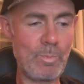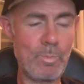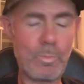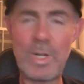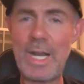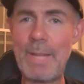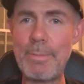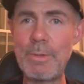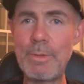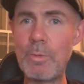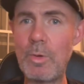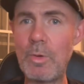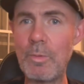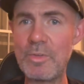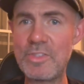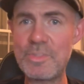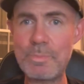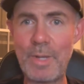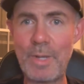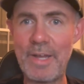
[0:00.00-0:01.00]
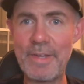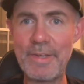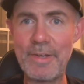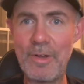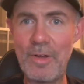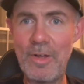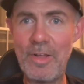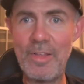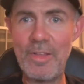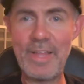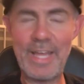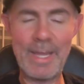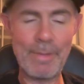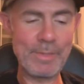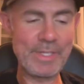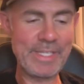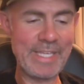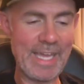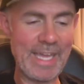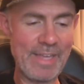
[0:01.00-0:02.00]
probably won't respond at all, I
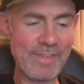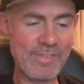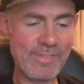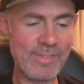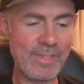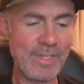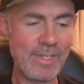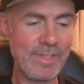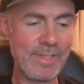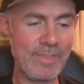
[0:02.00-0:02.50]
would guess.